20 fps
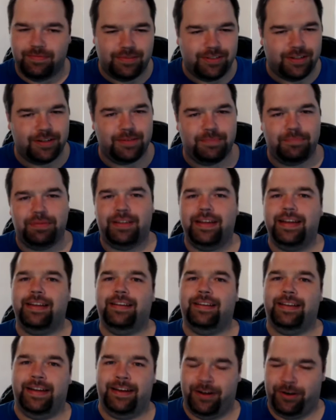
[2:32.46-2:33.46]

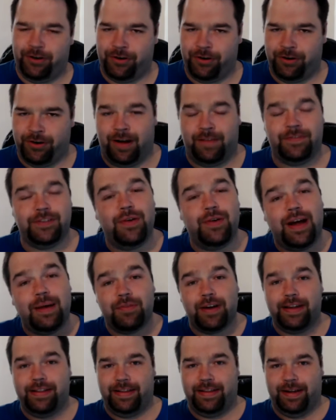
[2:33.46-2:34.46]
completely unheard of. So I'm
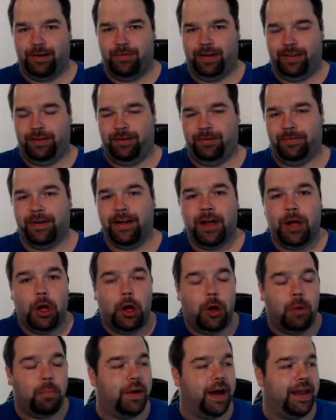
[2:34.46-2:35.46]
right there with you.
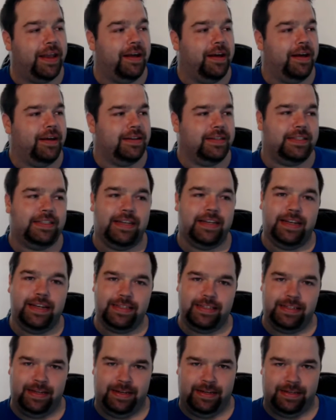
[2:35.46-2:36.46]
But
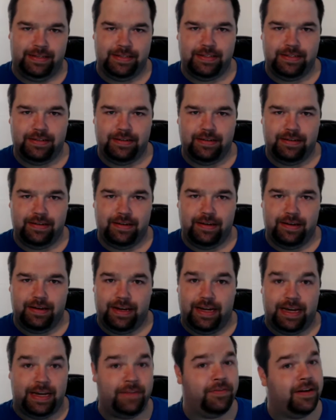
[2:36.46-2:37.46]
citizens,
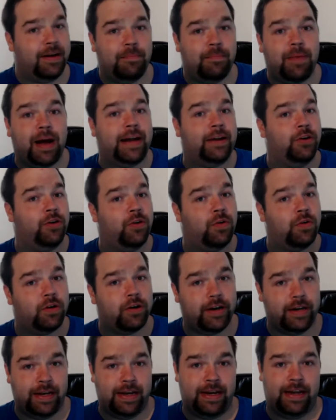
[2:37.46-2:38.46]
even a
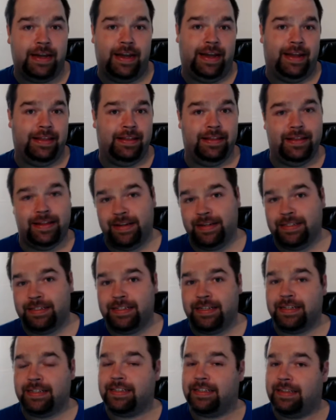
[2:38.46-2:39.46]
minority in the
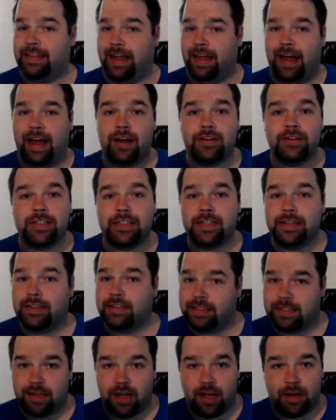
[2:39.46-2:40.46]
6,000
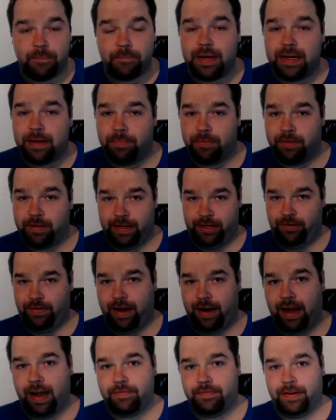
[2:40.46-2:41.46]
some people that you
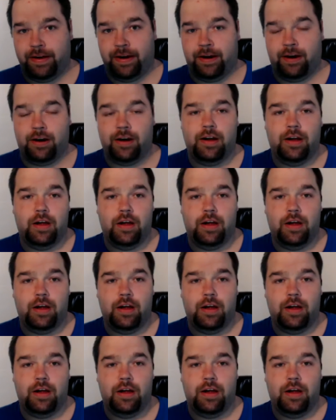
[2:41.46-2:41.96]
have there,